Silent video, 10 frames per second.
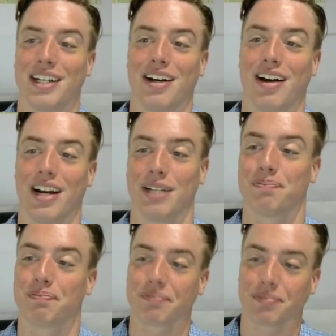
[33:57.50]
All right.
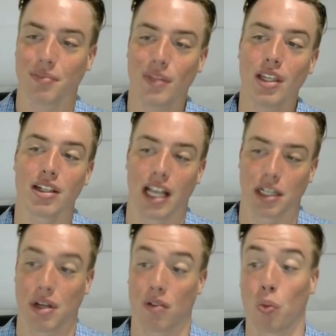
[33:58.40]
Next,
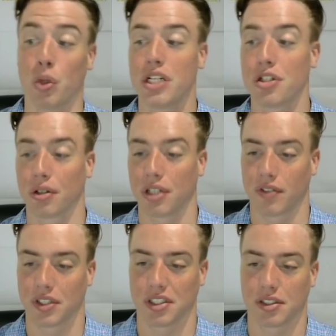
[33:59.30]
we have regional
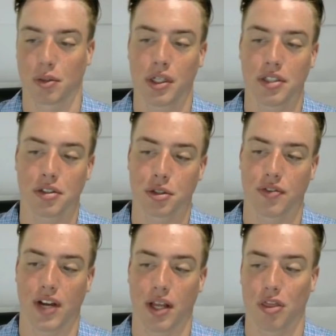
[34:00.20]
differences. So researchers
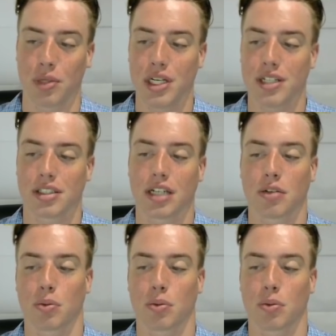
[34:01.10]
found 3 distinct